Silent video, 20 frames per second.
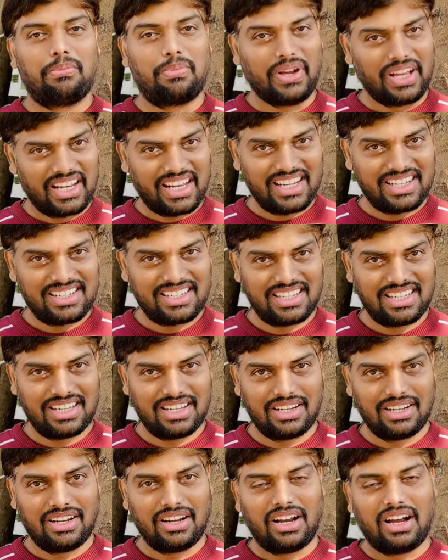Parents,
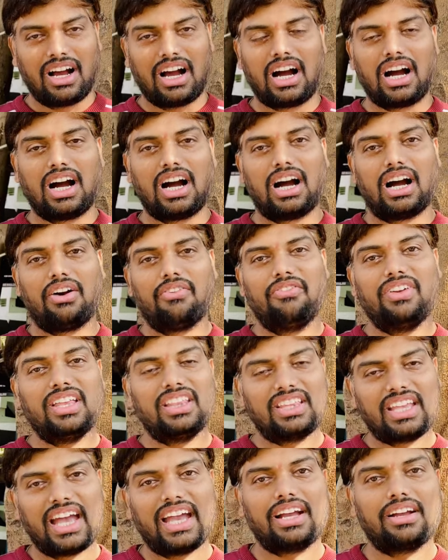
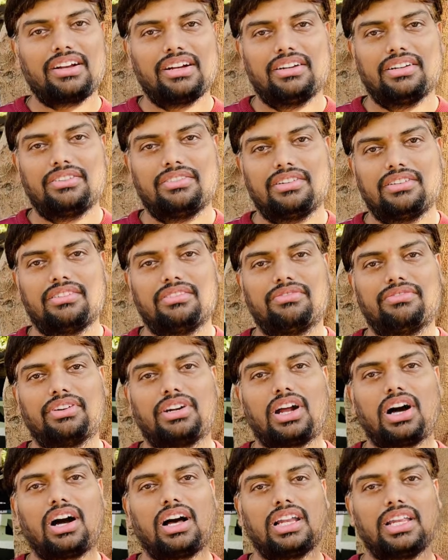we thank
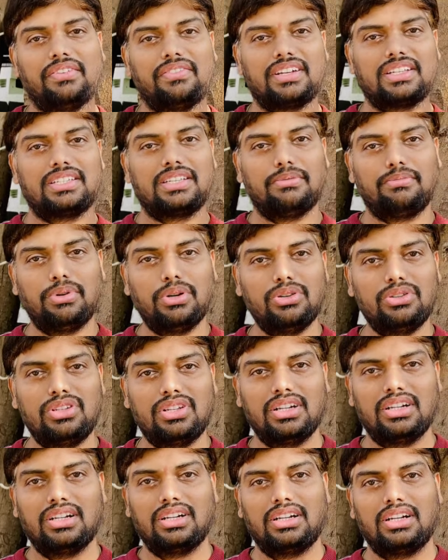for all your support
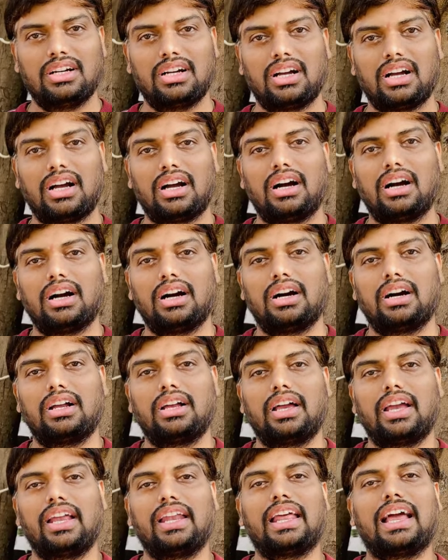
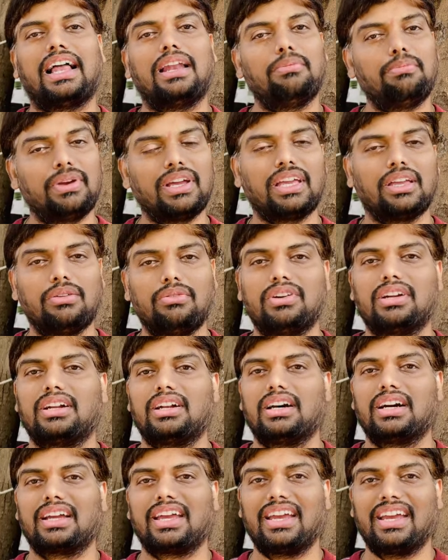in helping
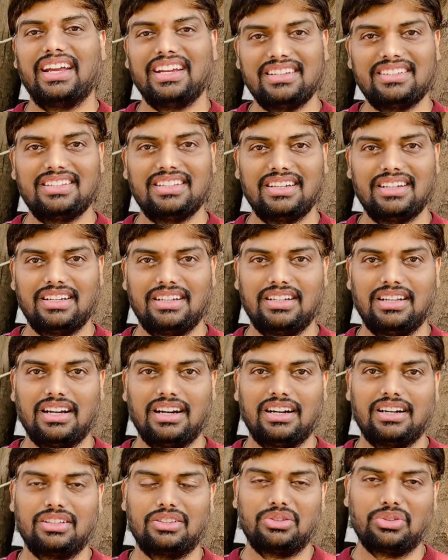your kids
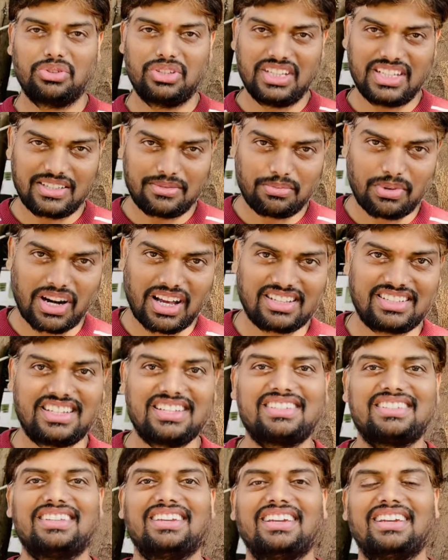through this
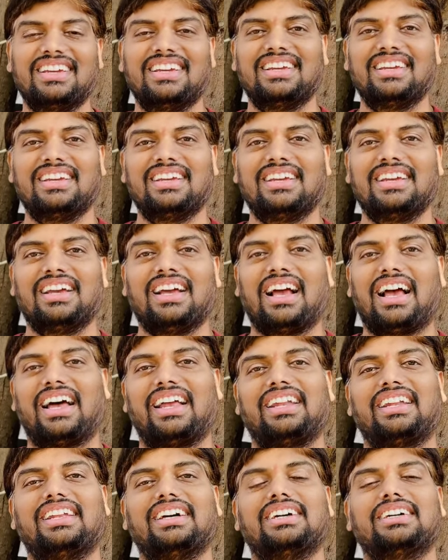process.
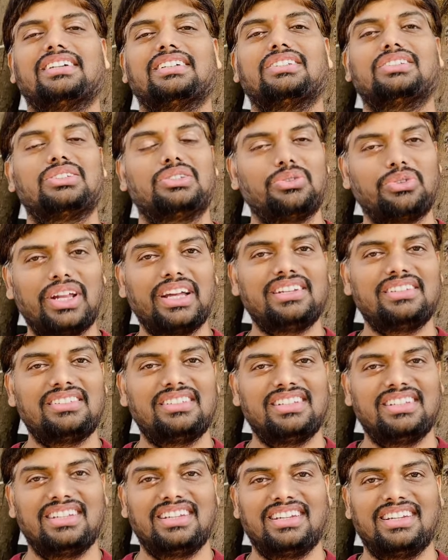And
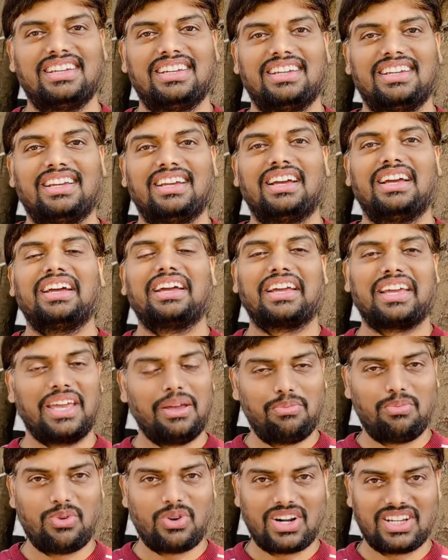students,
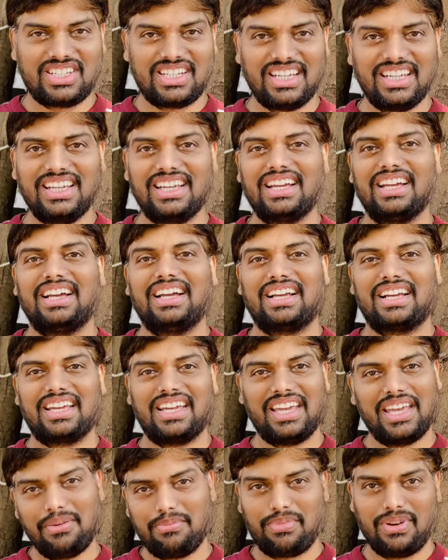keep watching,
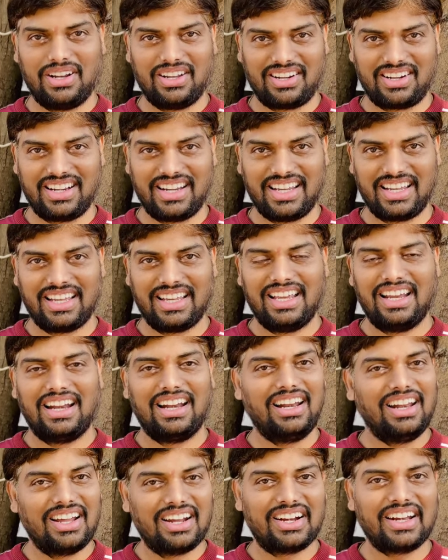keep learning.
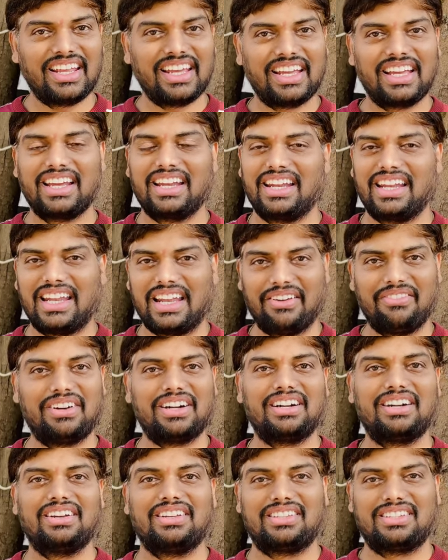Learning
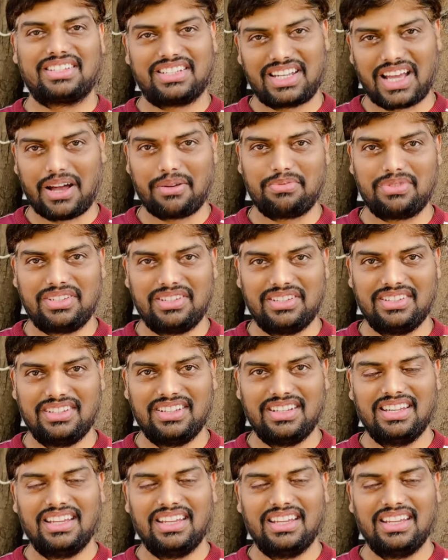never stops.